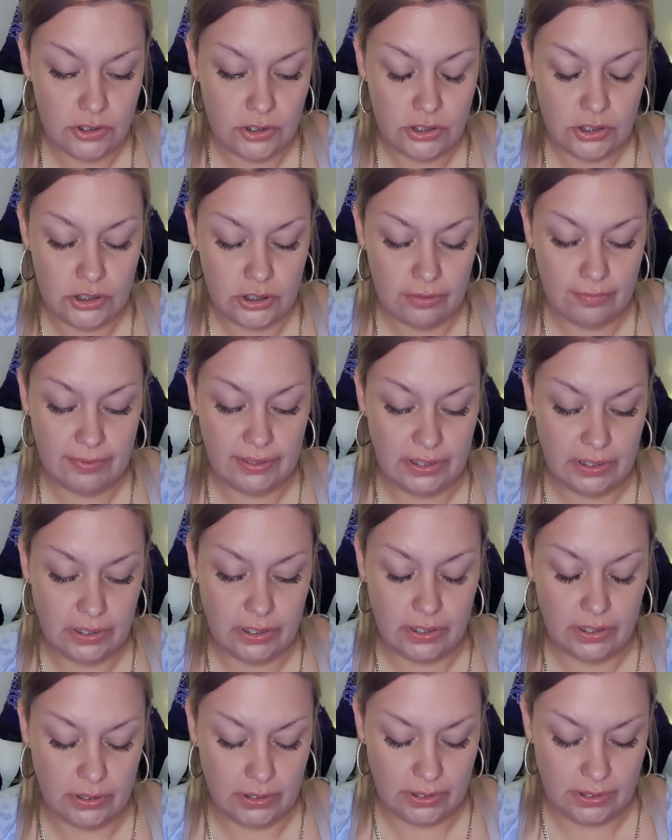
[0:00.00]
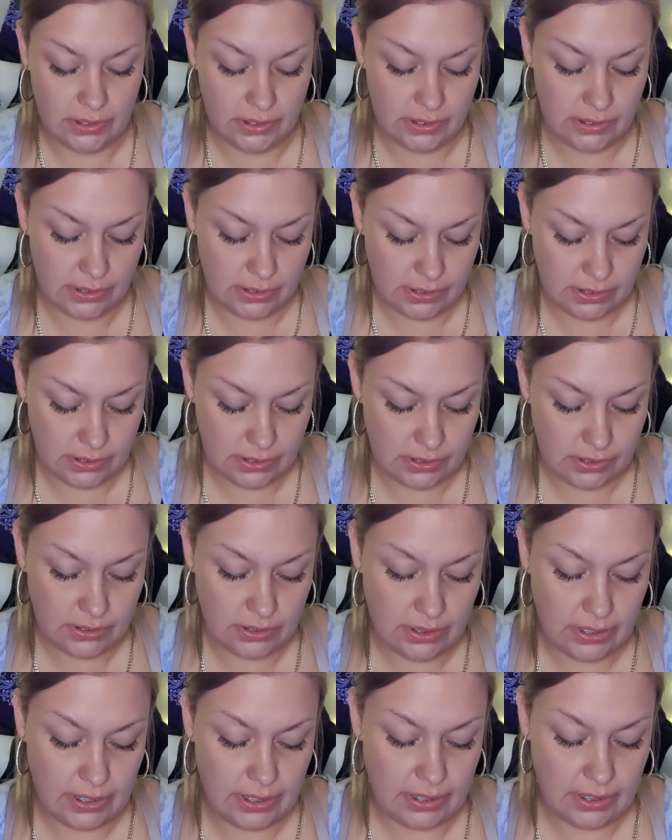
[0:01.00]
Show me carless,
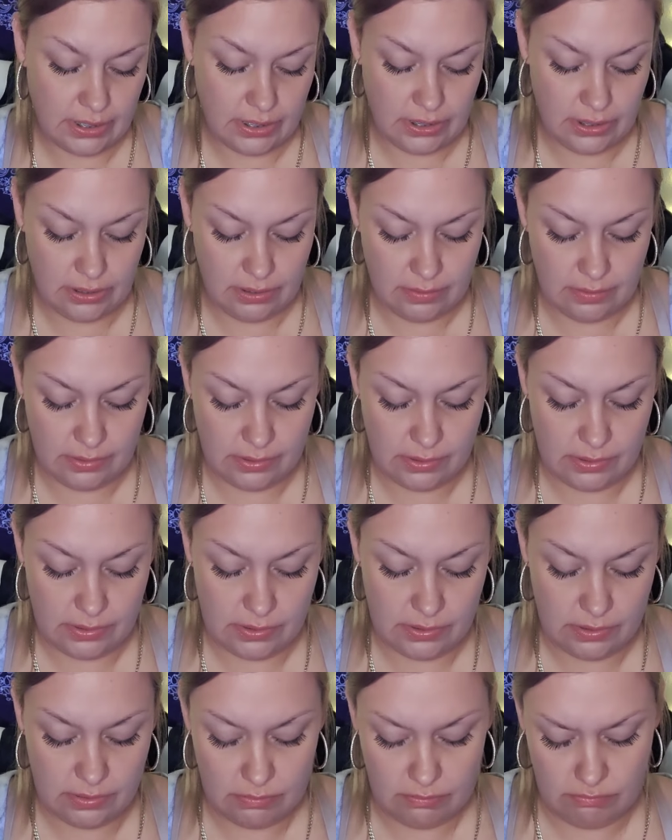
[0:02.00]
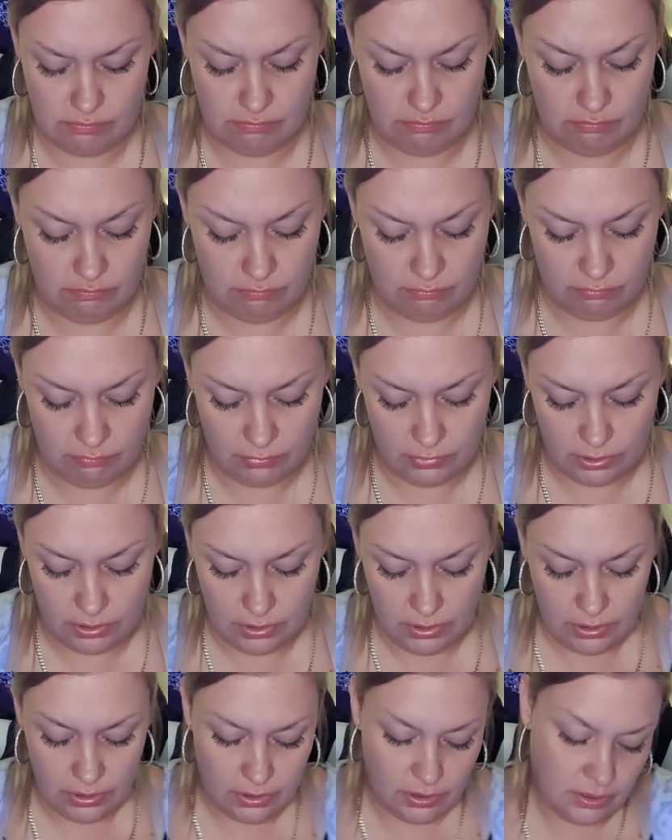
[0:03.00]
Knight of Cups.
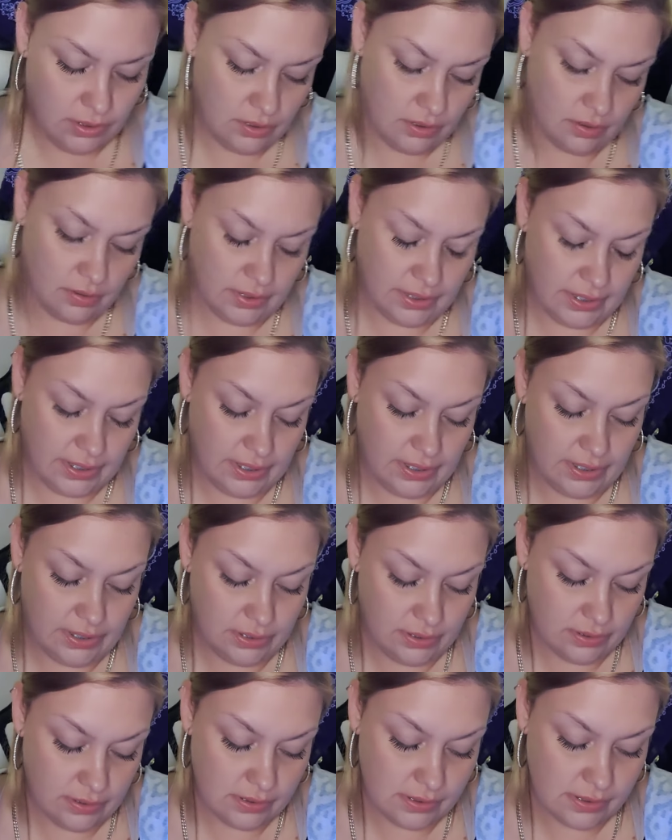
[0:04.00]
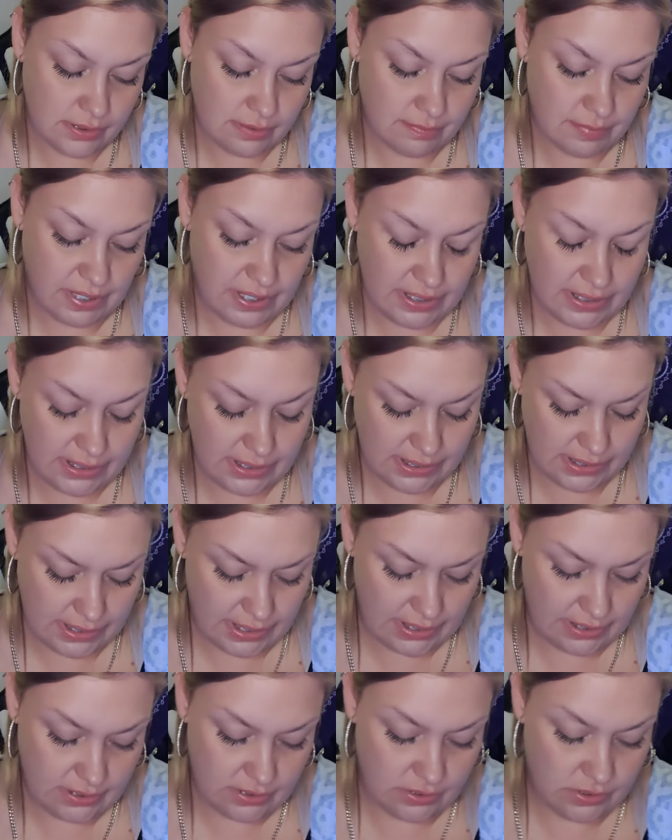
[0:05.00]
Okay, so Pisces,
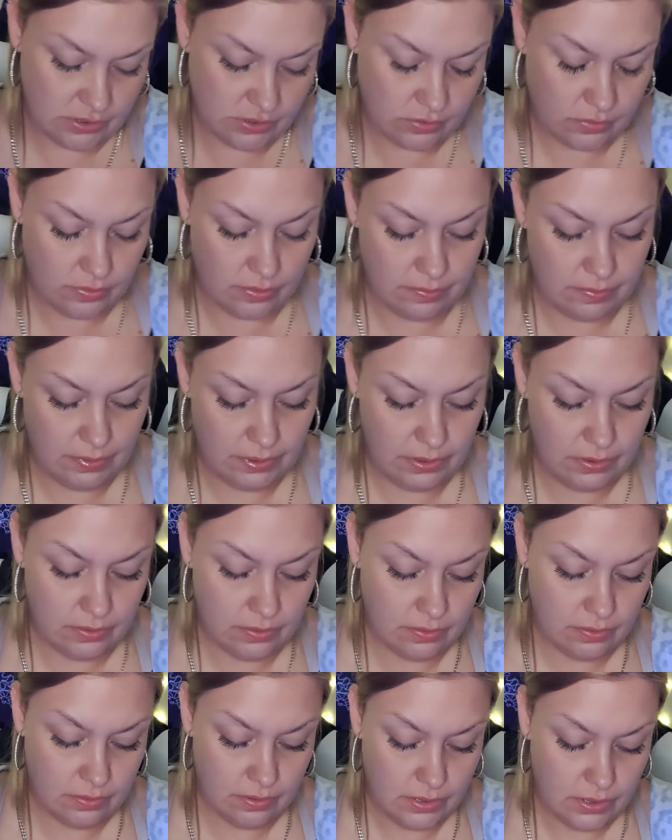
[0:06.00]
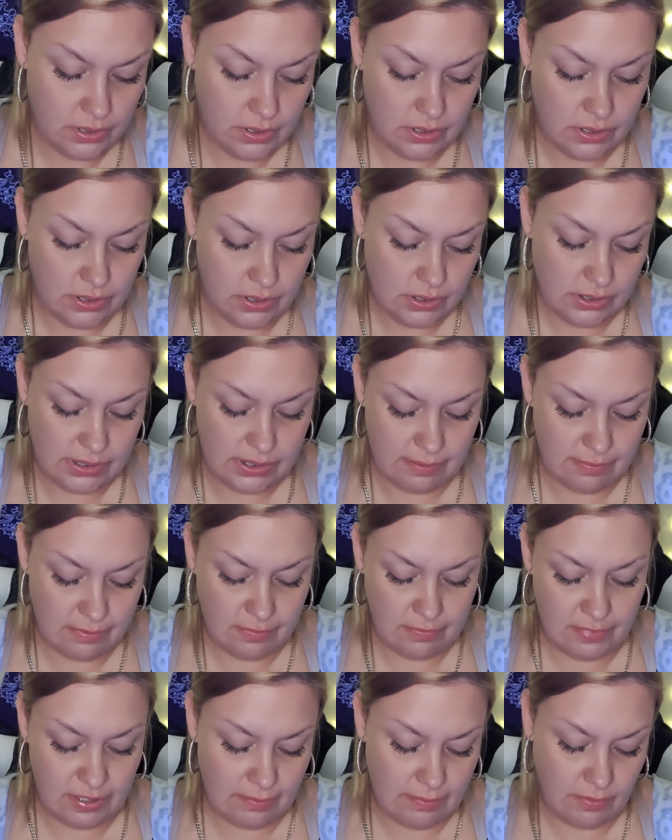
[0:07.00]
Cancer, Scorpio.
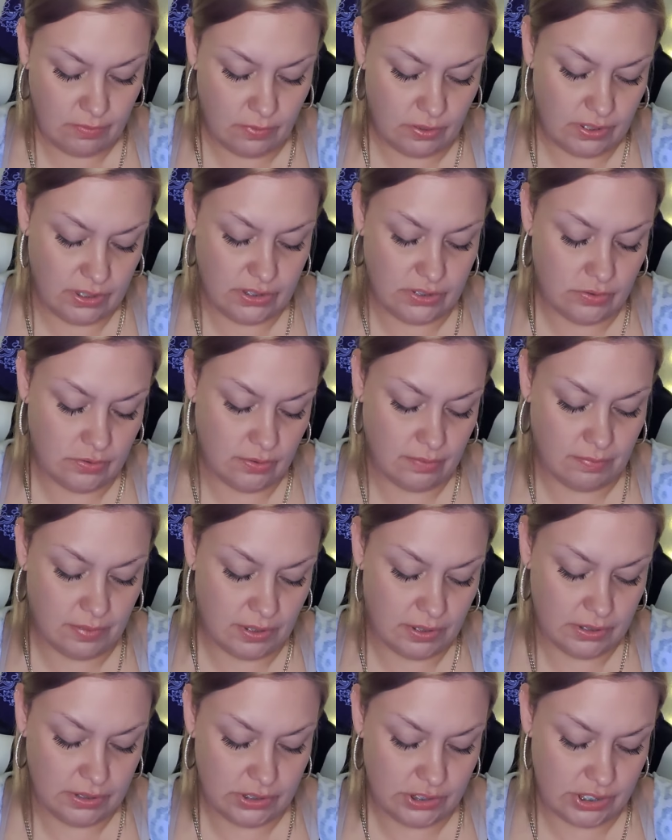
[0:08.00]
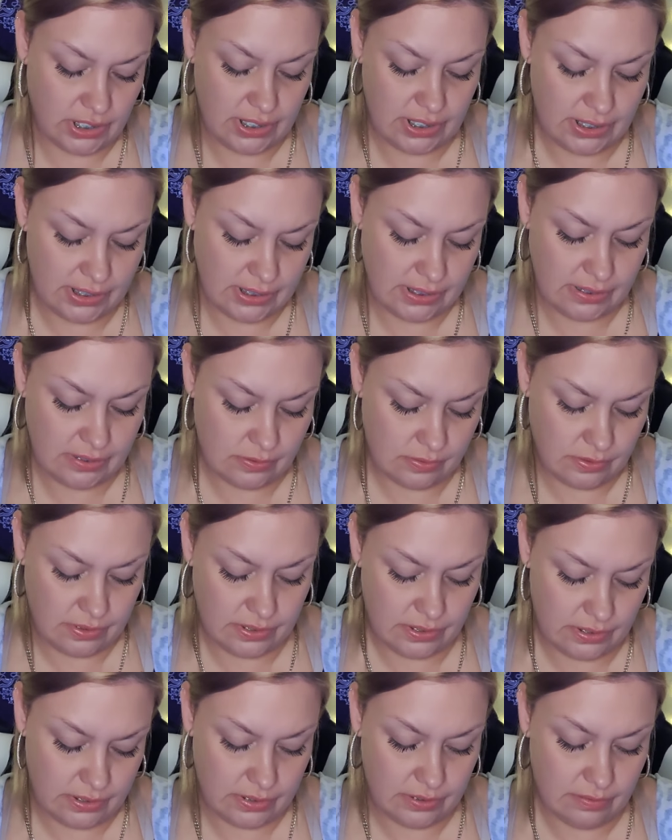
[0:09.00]
Someone may be wanting to apologize
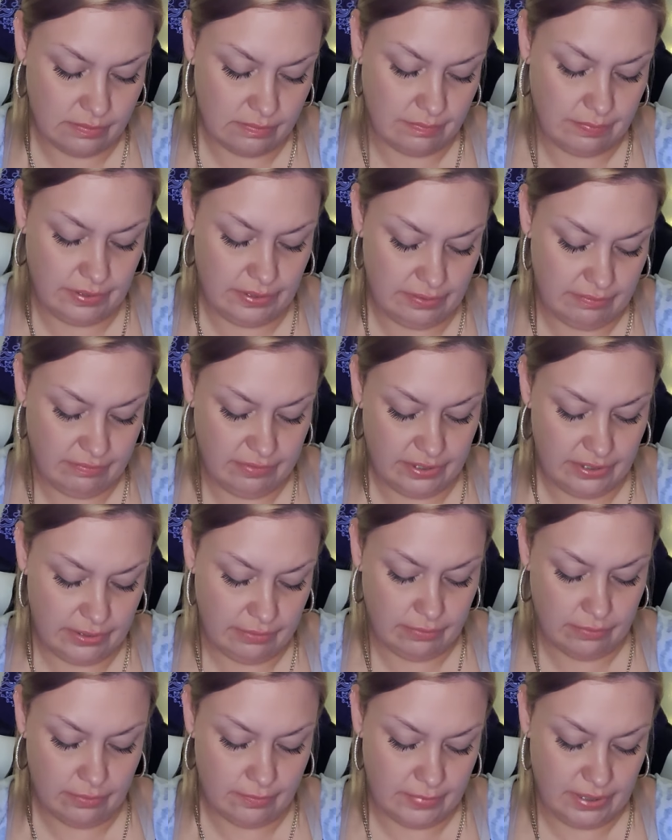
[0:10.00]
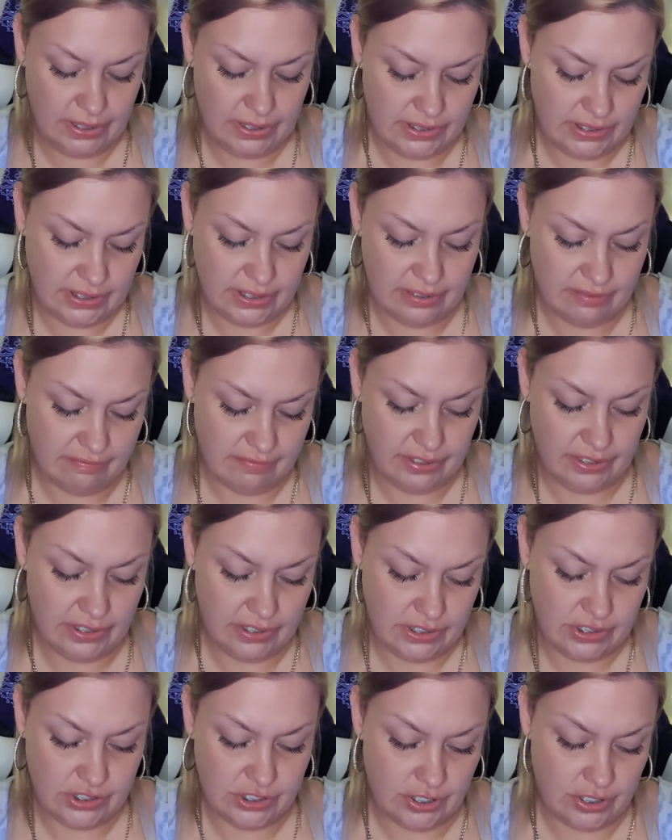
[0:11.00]
or be very romantic and
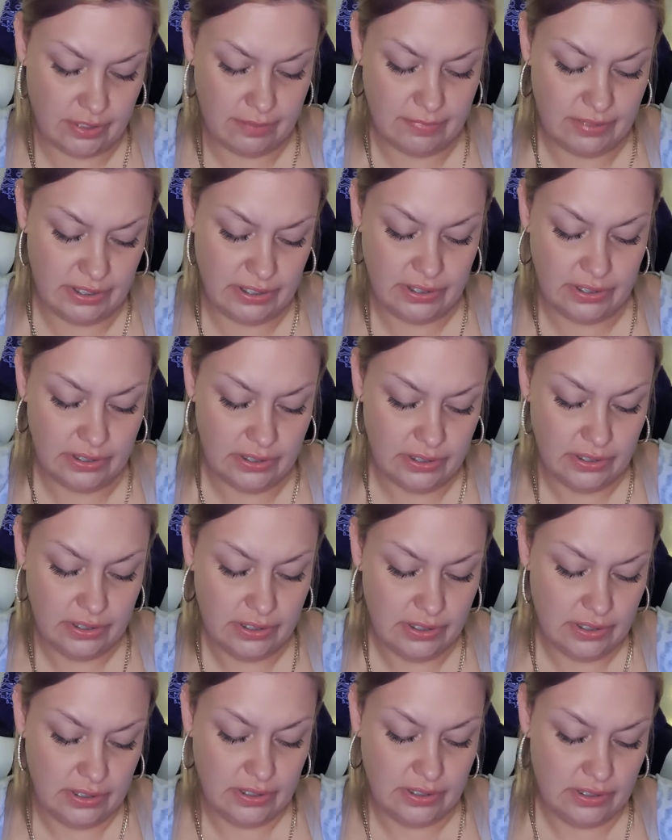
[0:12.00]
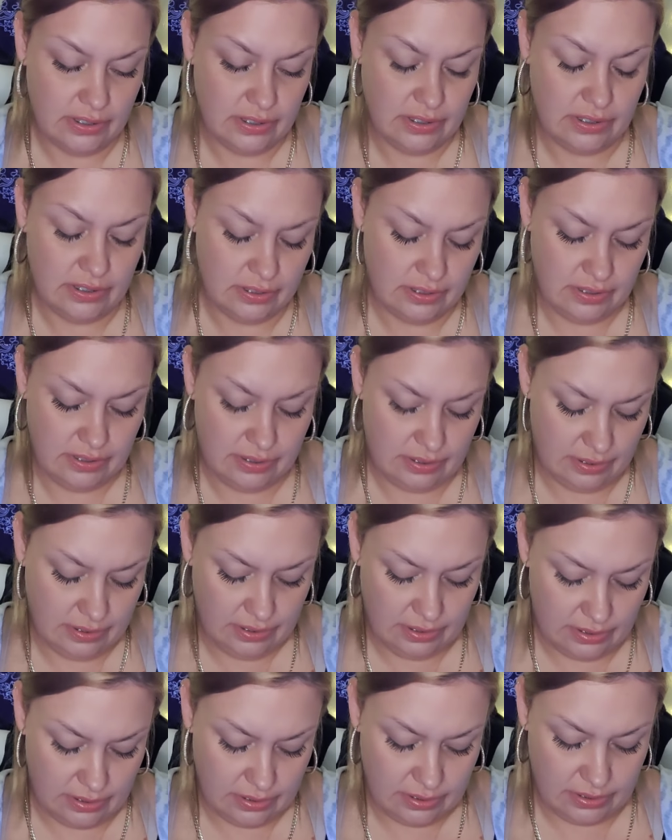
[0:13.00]
very charming.
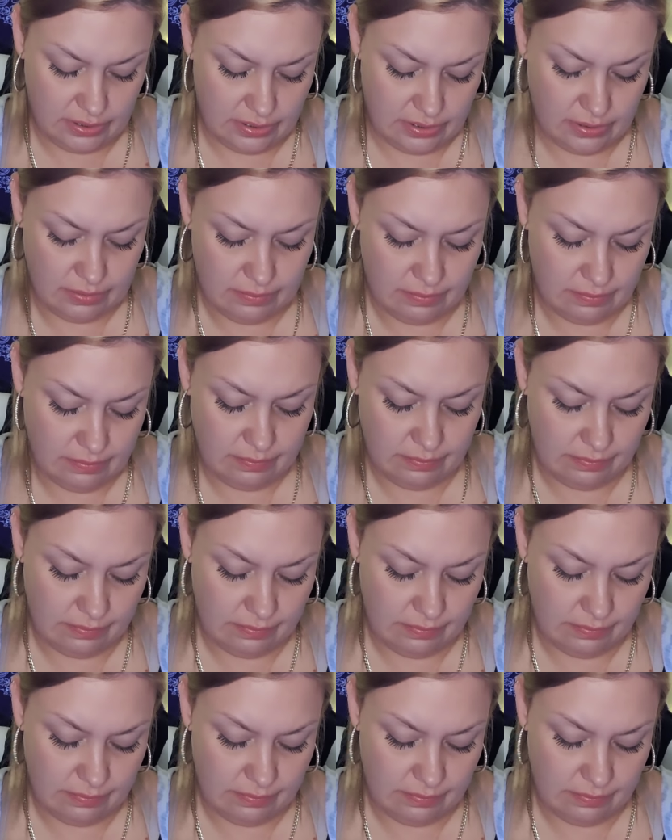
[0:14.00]
Um,